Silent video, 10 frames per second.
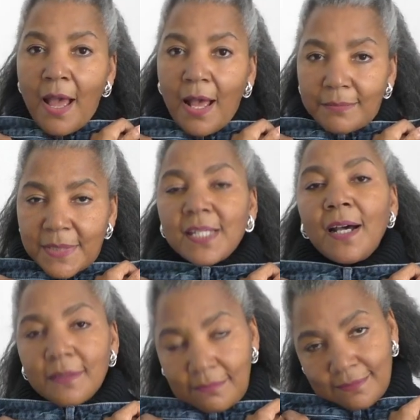I'm
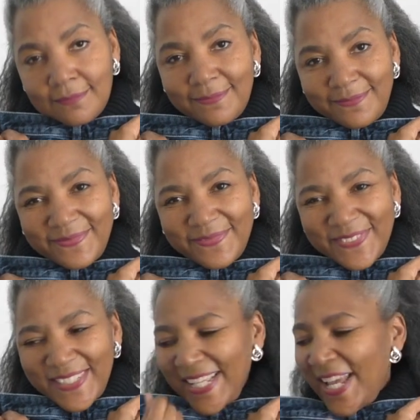done.
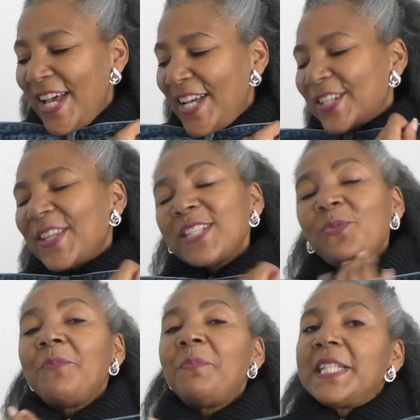So that's
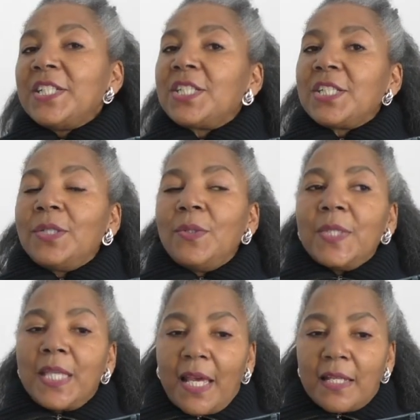what I've managed to
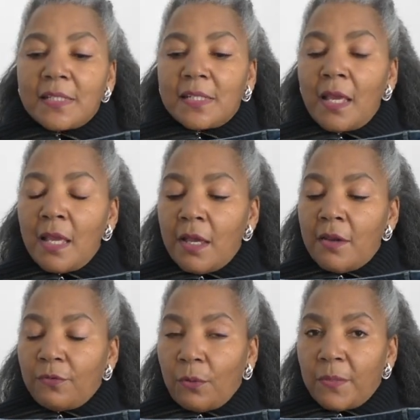get
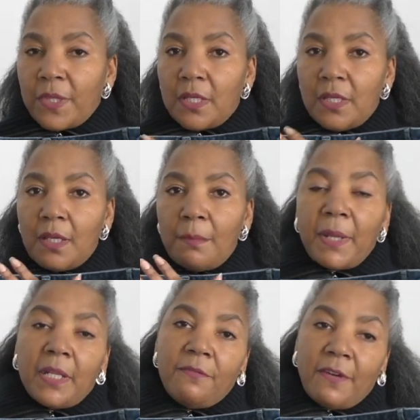from the
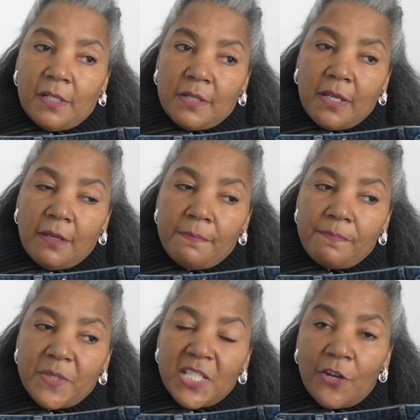many
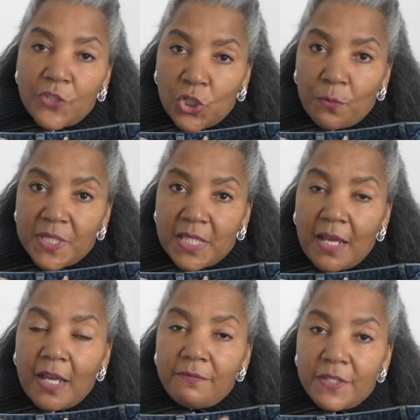charity shops that
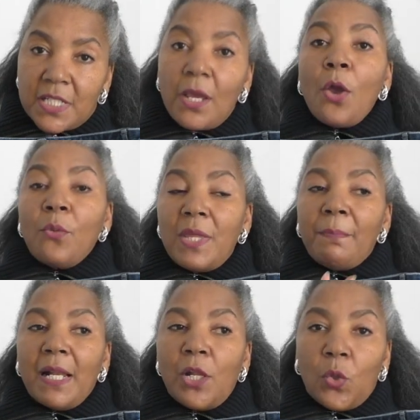I visit within
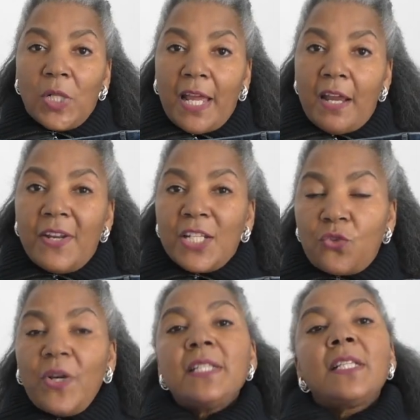my local area. I
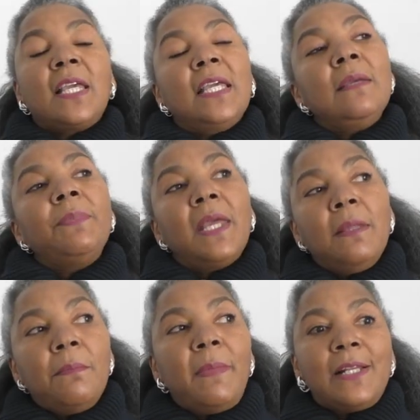try to keep
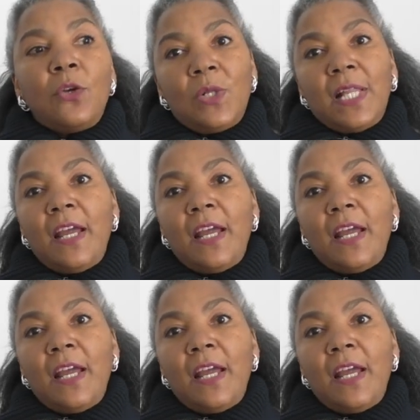in my local